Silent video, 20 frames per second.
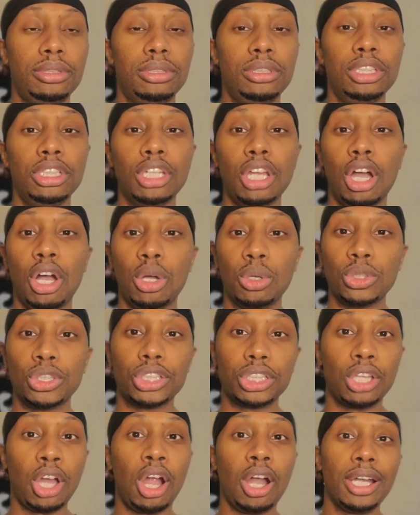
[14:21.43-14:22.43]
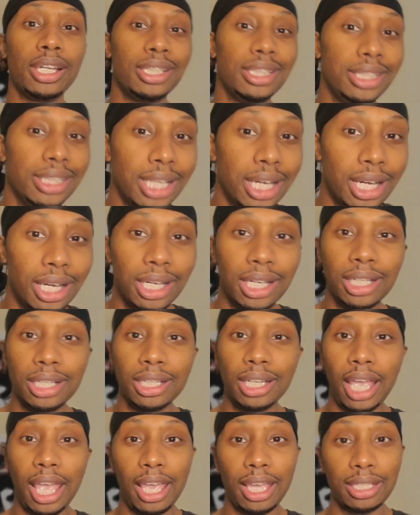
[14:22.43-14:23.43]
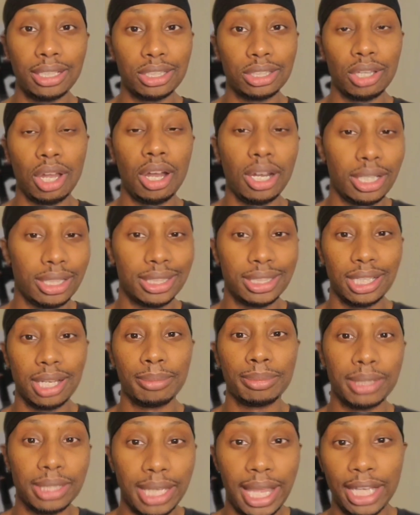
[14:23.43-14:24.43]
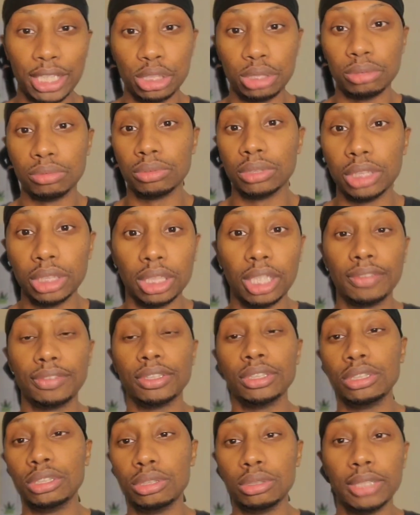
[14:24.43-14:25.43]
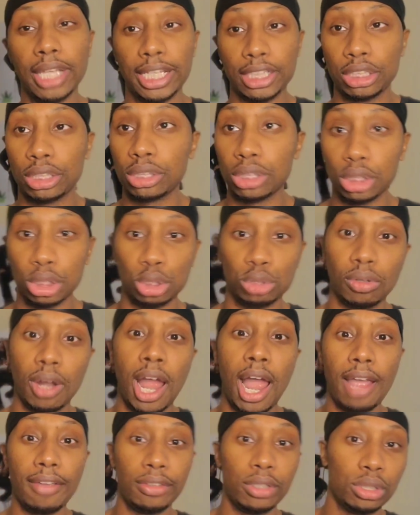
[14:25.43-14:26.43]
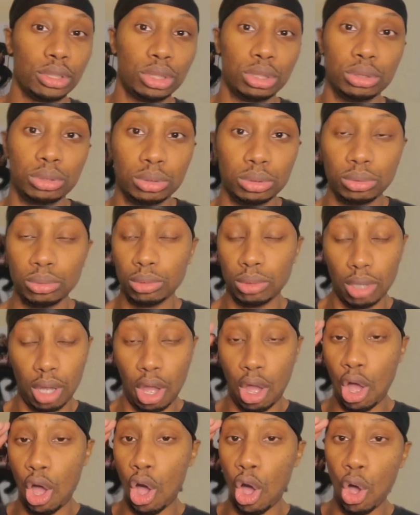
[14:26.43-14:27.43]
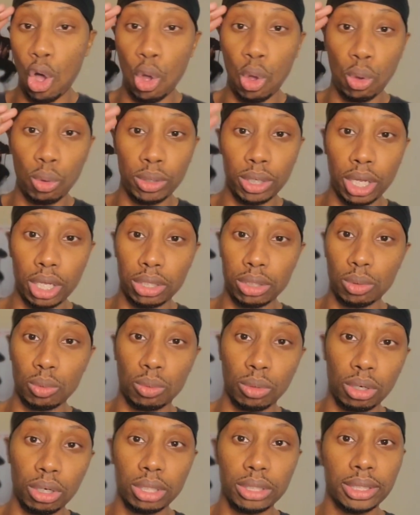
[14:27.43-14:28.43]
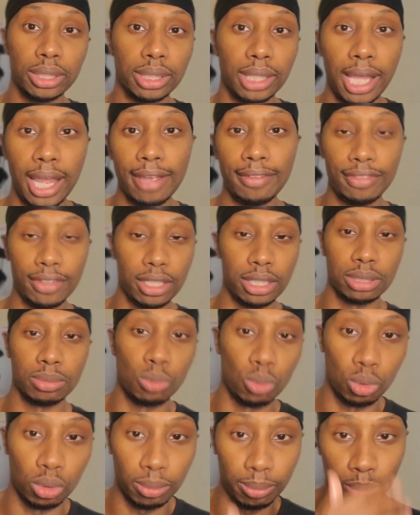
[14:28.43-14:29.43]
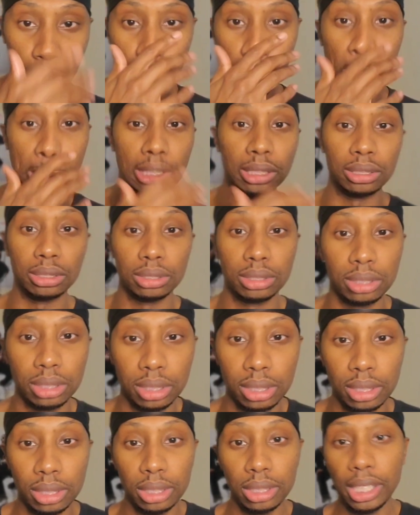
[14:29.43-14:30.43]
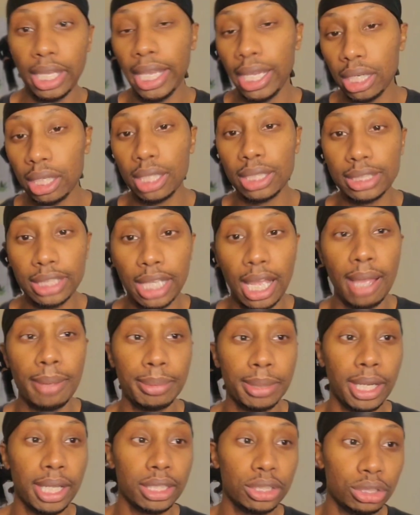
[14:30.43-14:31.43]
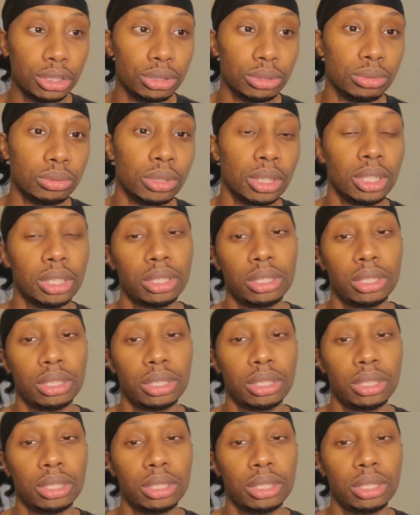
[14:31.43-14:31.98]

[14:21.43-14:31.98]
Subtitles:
you know, starting young and starting something that you really love to do that's going to drive you to a whole nother world in life is more important. And on top of that too,